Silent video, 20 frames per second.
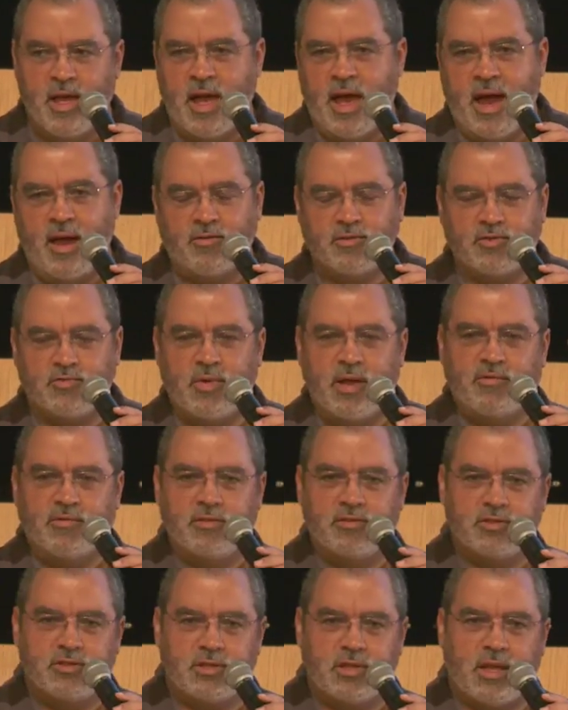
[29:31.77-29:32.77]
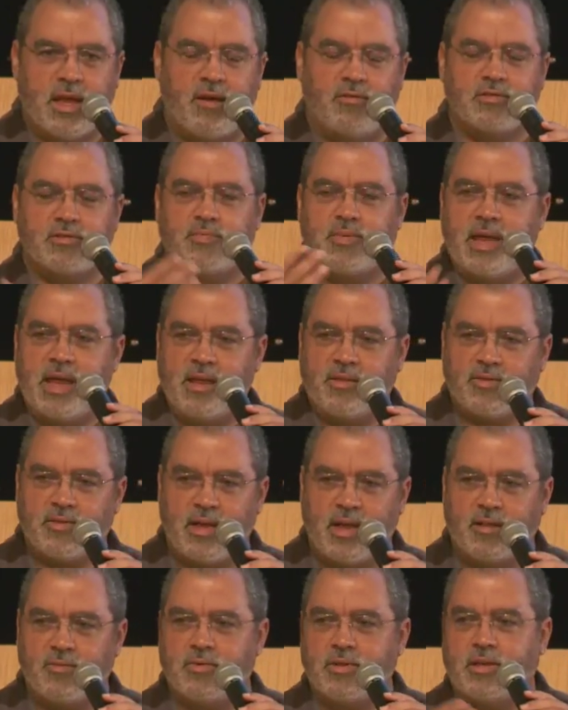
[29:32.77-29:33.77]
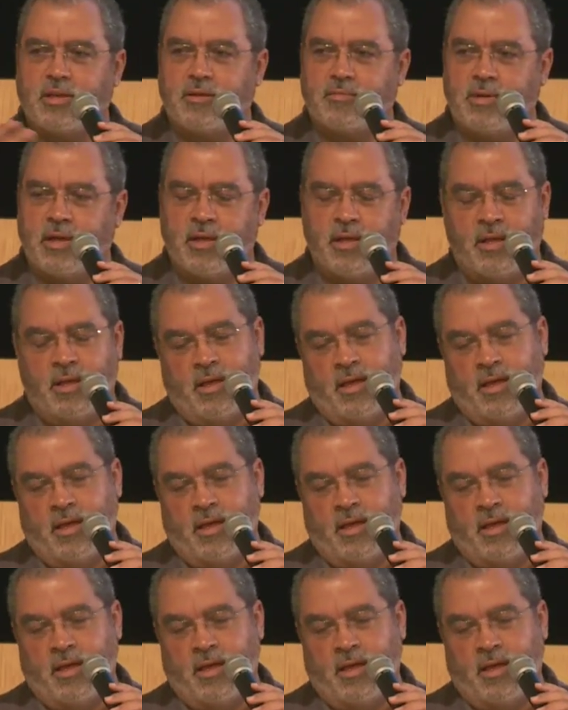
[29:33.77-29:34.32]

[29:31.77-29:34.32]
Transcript: I was a revolutionary. I was a panther. I don't want to hear about.